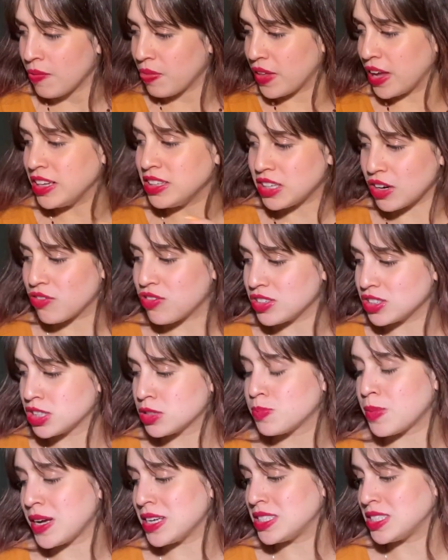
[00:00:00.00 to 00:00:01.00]
in different
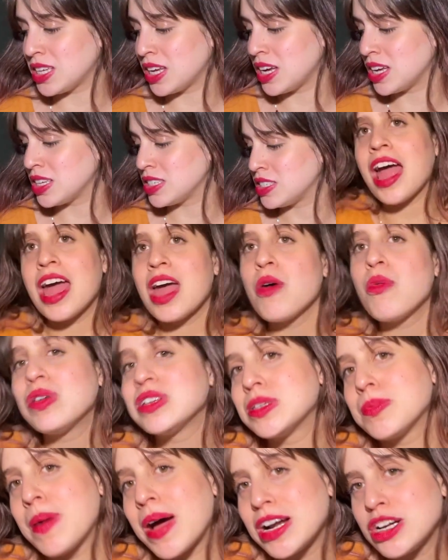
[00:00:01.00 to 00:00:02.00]
spaces. It was
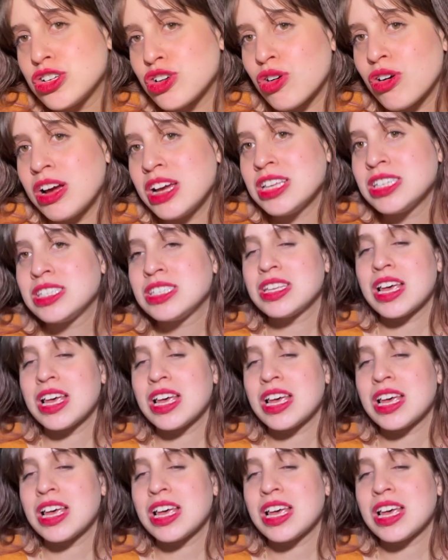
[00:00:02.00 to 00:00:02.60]
a bad choice.